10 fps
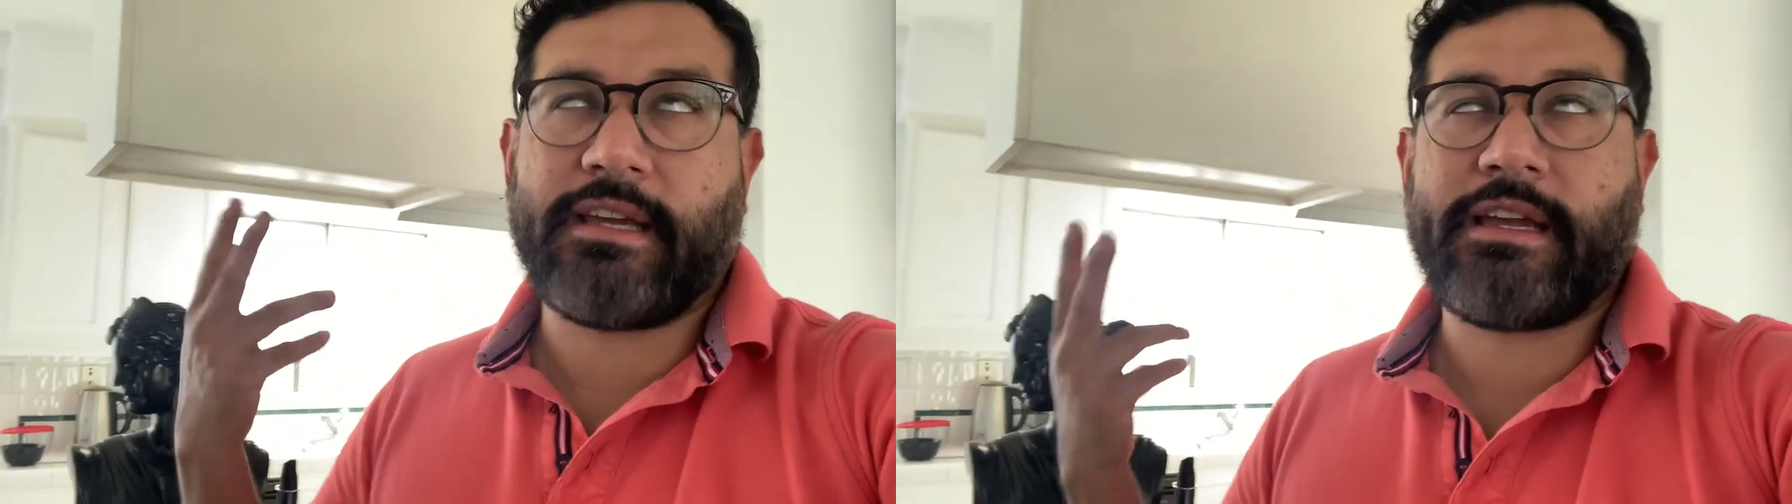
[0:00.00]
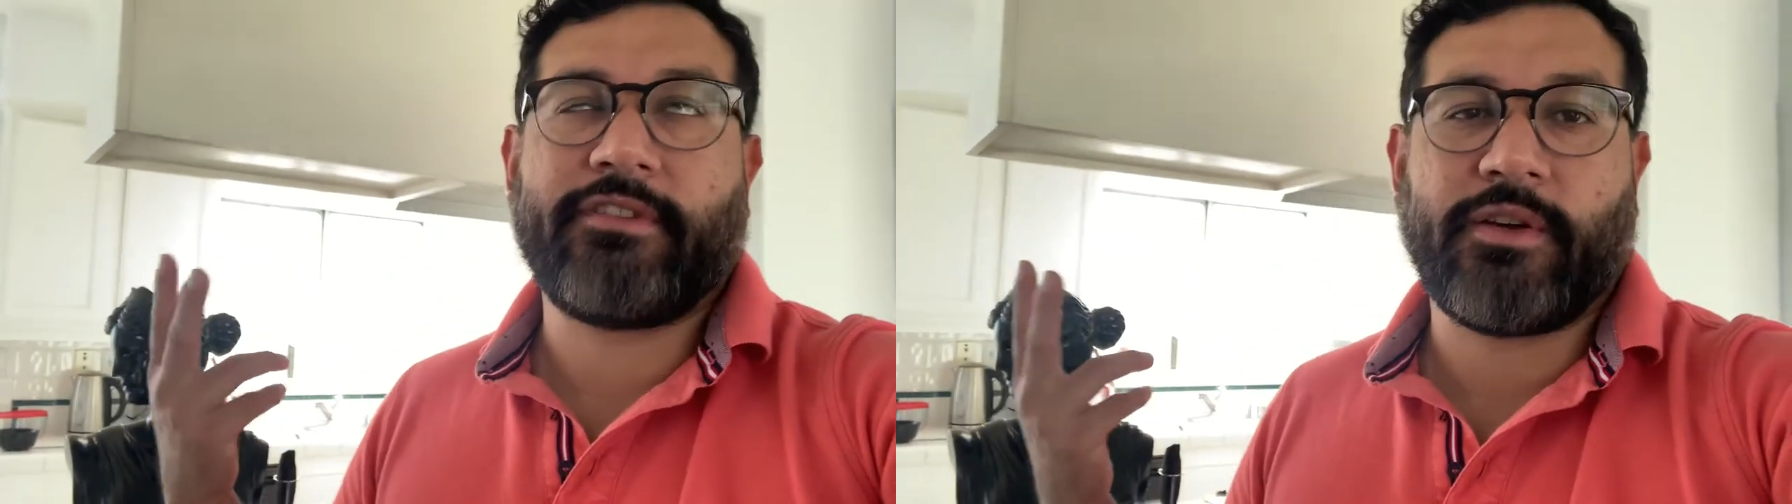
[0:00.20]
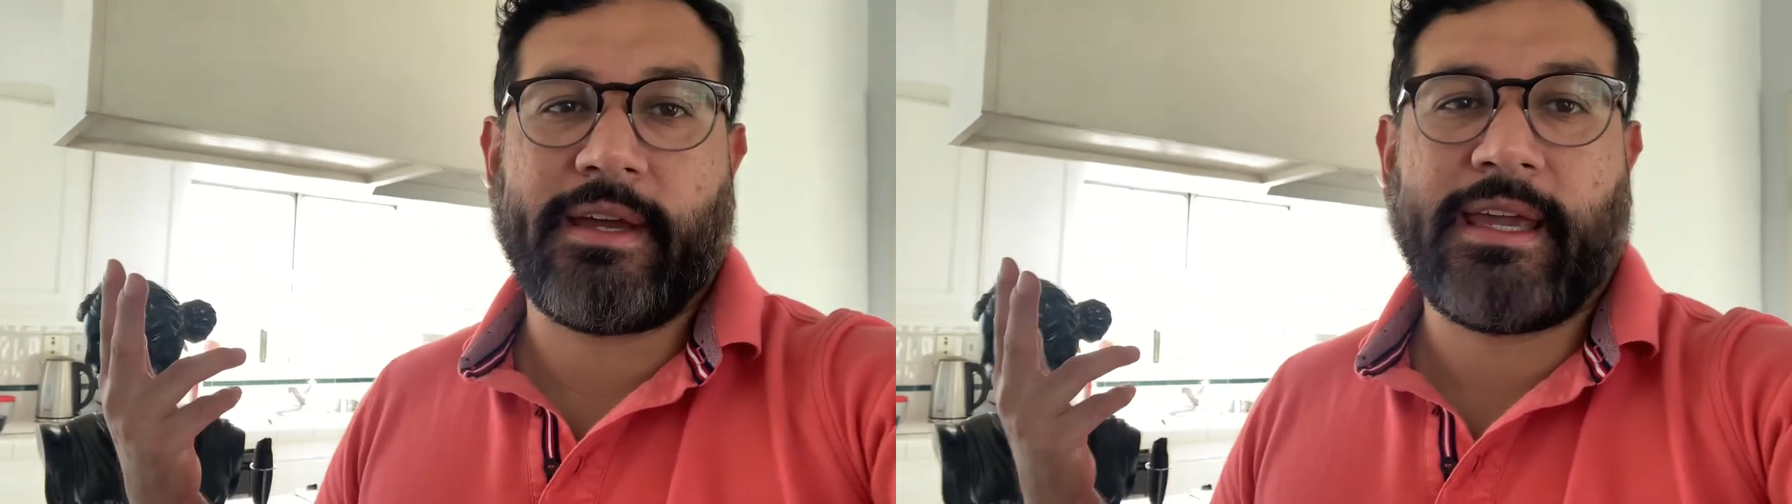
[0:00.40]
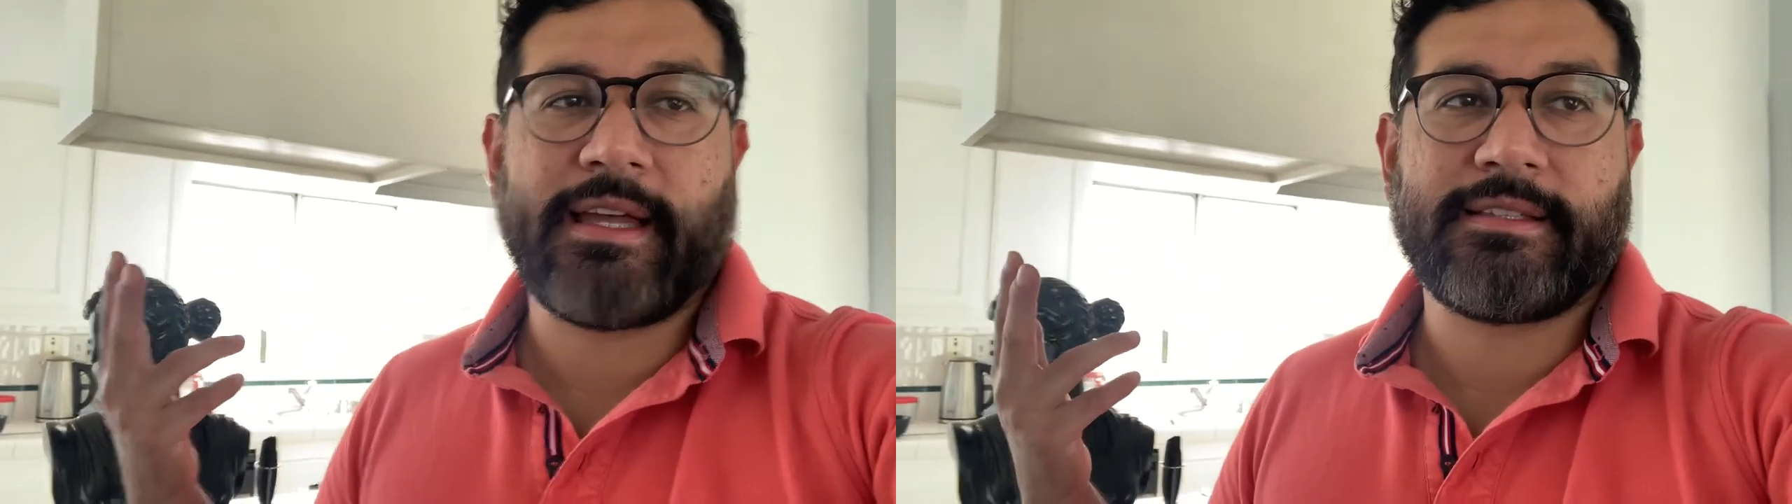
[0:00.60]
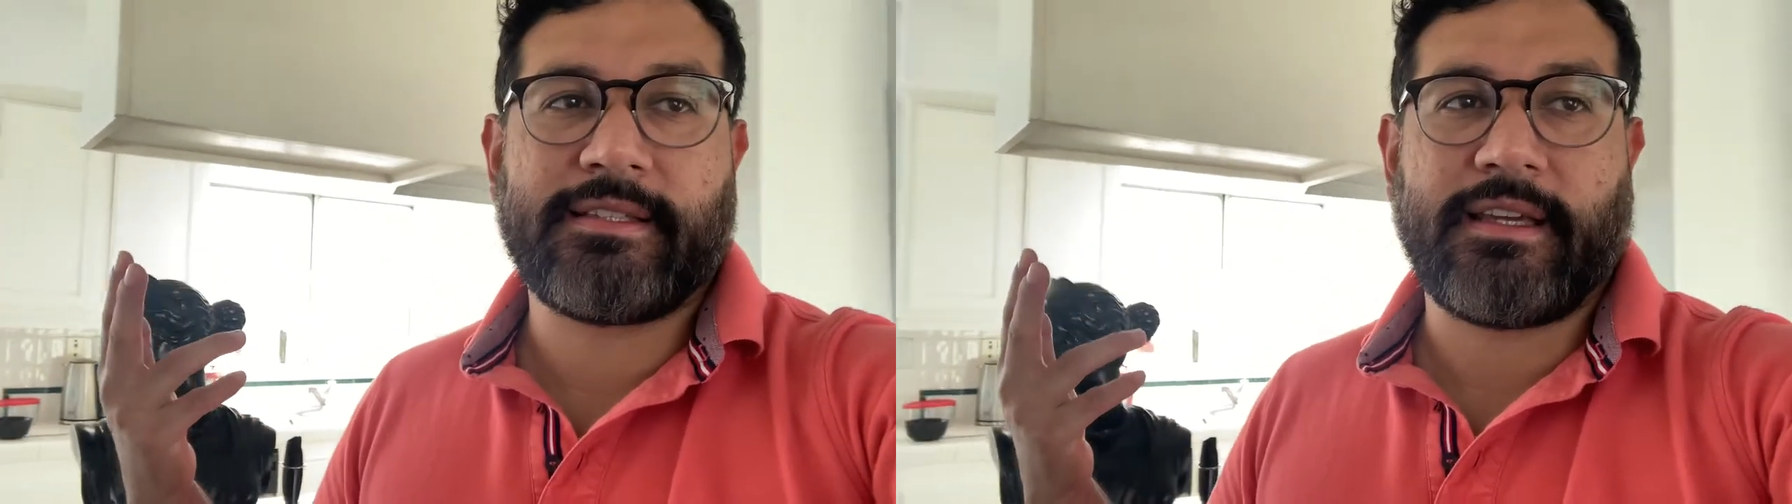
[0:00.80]
even though I
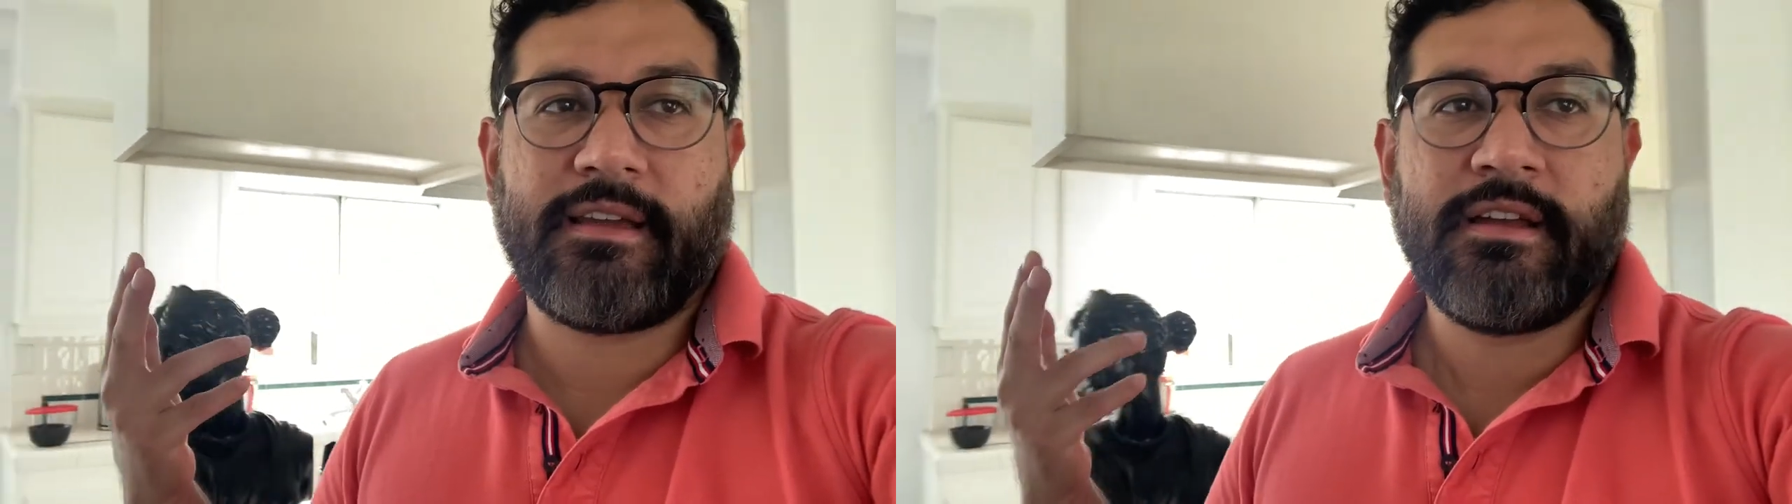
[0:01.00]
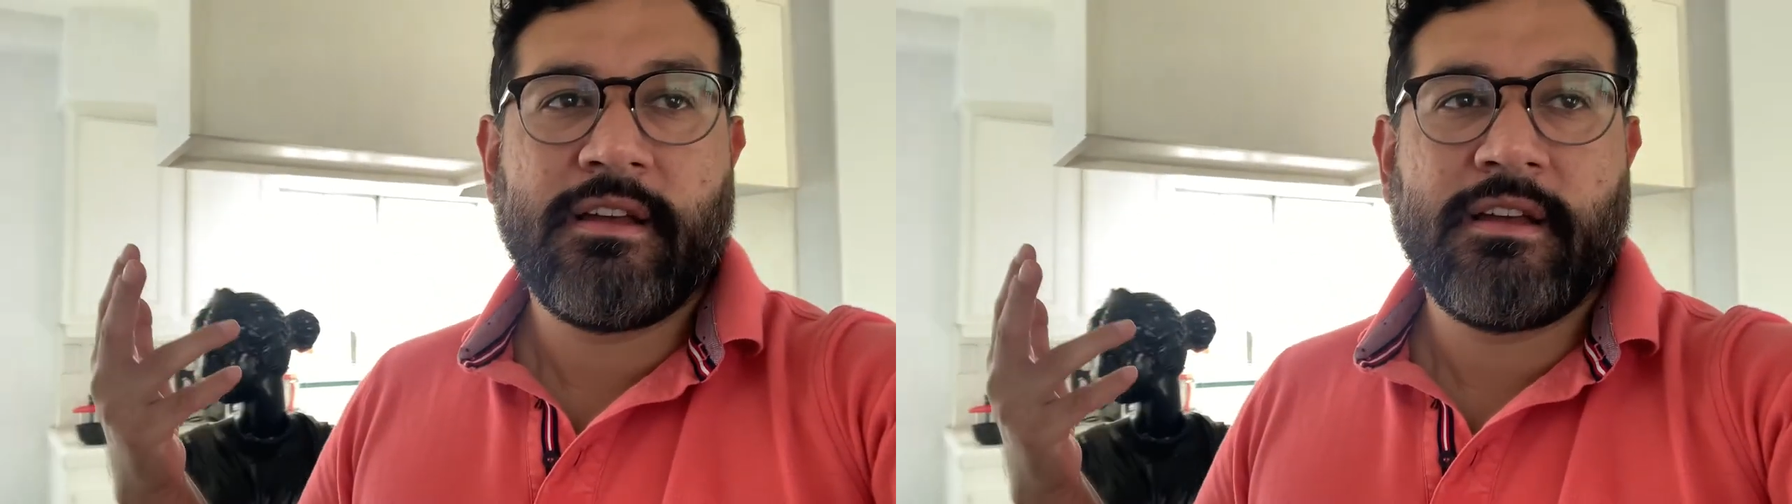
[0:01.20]
can't see.